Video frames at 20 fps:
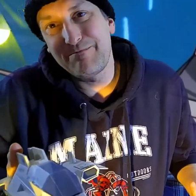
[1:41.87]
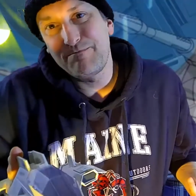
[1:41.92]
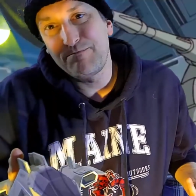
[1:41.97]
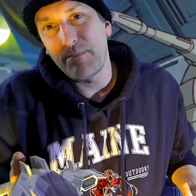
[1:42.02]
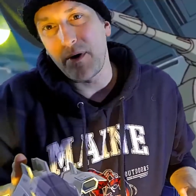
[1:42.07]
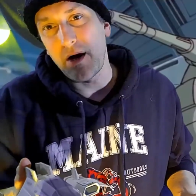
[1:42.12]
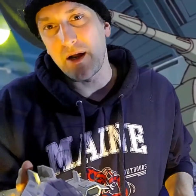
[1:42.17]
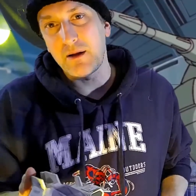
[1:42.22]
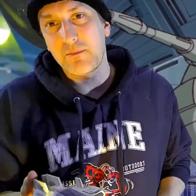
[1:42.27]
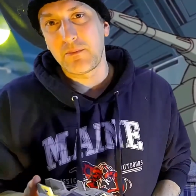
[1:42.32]

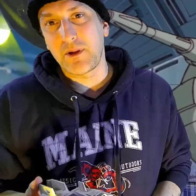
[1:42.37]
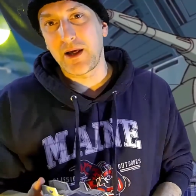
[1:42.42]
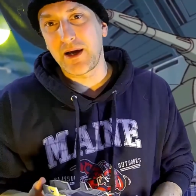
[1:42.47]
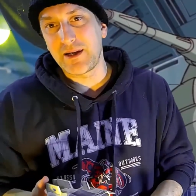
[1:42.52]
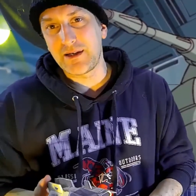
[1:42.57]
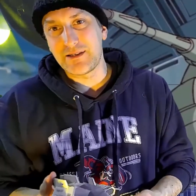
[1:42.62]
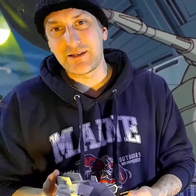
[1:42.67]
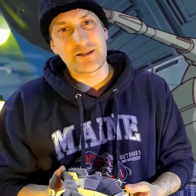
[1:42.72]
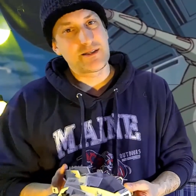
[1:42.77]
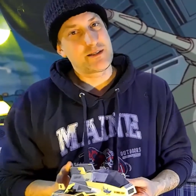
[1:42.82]
Bottom line
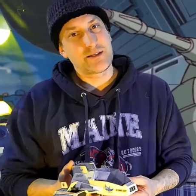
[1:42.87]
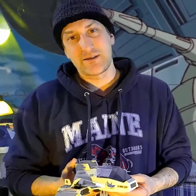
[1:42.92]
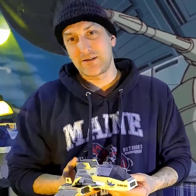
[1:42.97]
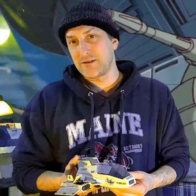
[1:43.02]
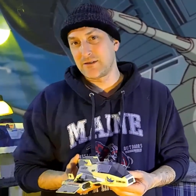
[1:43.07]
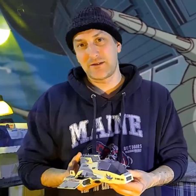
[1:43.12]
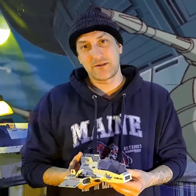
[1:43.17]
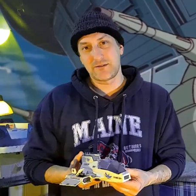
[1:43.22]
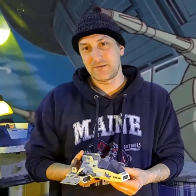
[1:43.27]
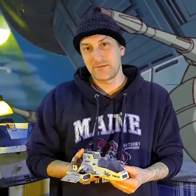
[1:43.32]

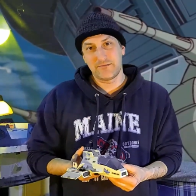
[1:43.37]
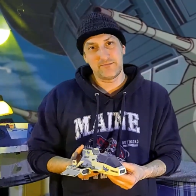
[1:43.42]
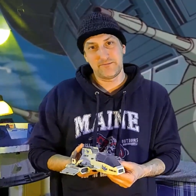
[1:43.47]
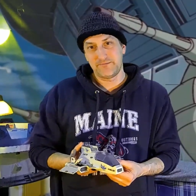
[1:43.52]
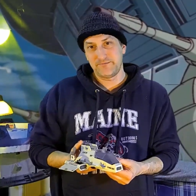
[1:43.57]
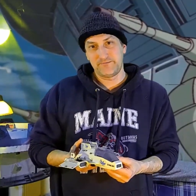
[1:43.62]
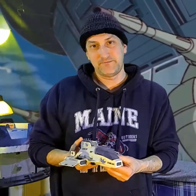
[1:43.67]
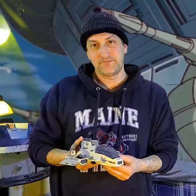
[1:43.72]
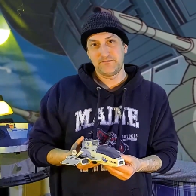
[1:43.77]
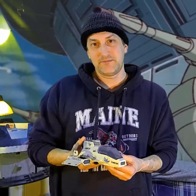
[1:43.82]
is,
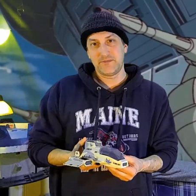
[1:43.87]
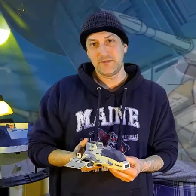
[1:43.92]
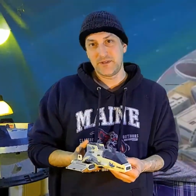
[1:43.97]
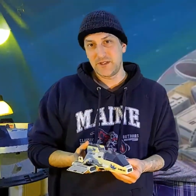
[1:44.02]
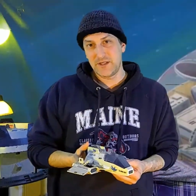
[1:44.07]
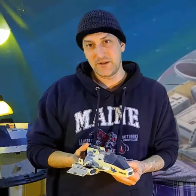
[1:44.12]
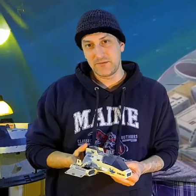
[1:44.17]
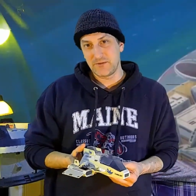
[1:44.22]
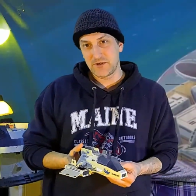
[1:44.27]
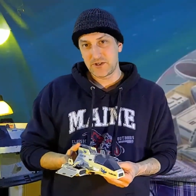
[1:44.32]

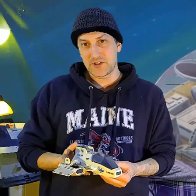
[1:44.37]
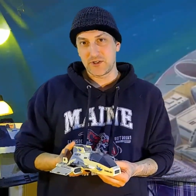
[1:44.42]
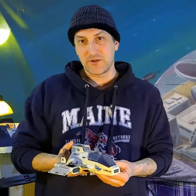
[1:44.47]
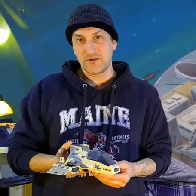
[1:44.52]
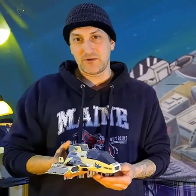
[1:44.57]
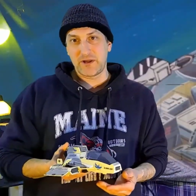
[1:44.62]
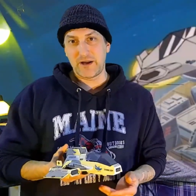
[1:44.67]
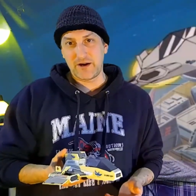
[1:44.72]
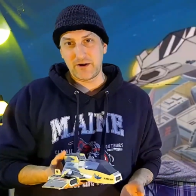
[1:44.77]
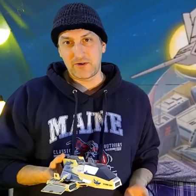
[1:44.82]
the
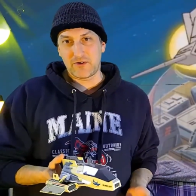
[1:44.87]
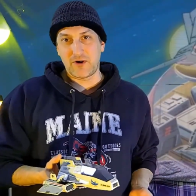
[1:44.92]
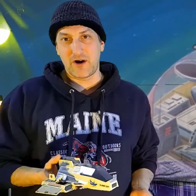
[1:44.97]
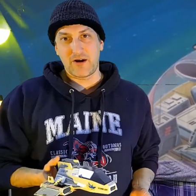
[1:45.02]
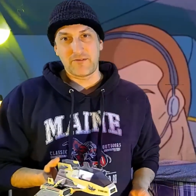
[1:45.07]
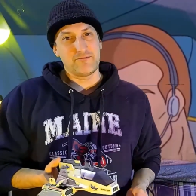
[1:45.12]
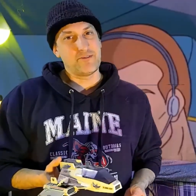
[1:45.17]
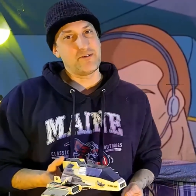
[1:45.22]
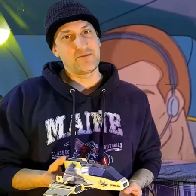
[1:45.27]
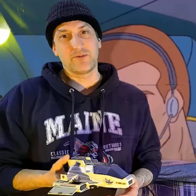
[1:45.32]
original
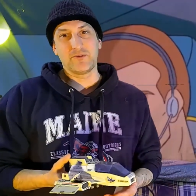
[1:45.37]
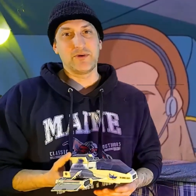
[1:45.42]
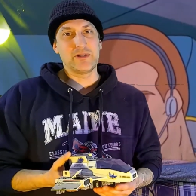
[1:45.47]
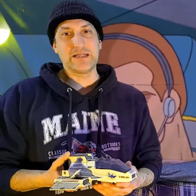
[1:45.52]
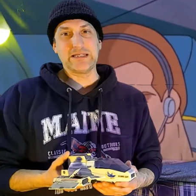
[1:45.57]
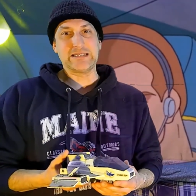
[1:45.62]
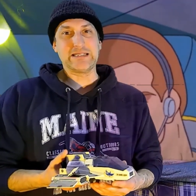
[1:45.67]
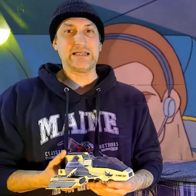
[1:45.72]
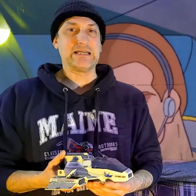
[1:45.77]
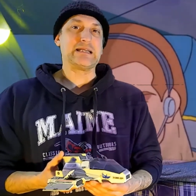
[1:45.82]
aircraft never
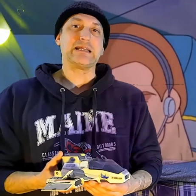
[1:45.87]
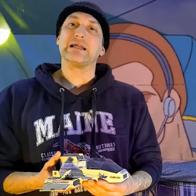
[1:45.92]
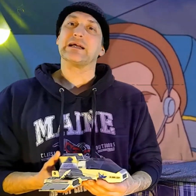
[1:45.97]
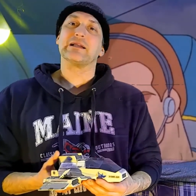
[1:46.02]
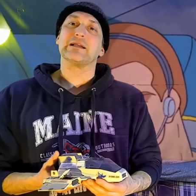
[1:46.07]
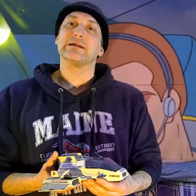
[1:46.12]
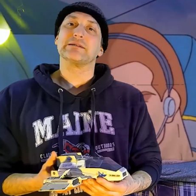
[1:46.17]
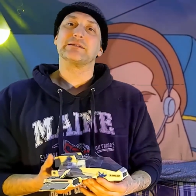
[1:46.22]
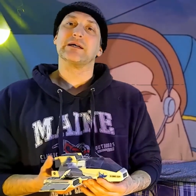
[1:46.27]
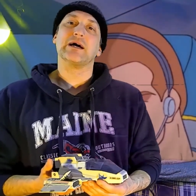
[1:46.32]
really did anything
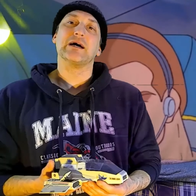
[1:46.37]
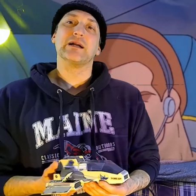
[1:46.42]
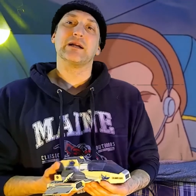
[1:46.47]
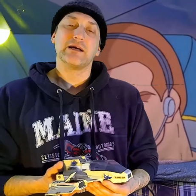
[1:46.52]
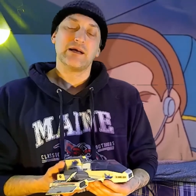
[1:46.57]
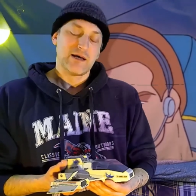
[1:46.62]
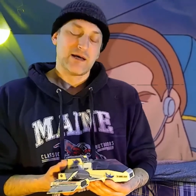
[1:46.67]
like that.